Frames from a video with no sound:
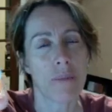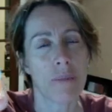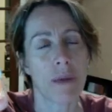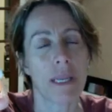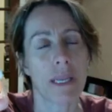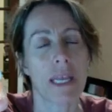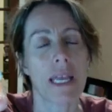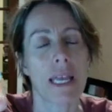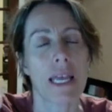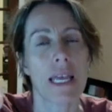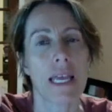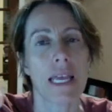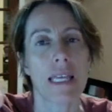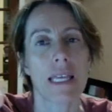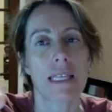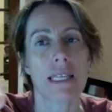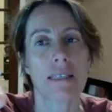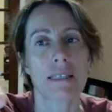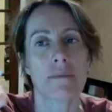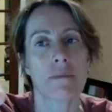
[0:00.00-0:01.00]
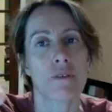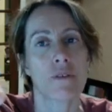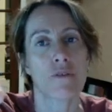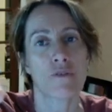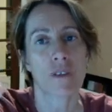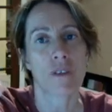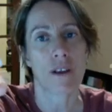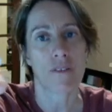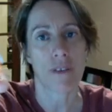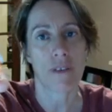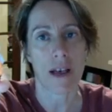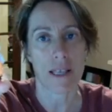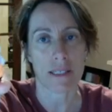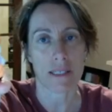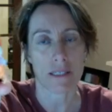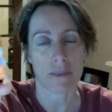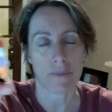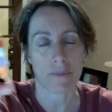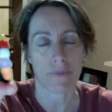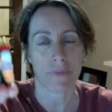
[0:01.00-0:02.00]
but it isn't moving very
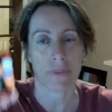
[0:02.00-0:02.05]
fast.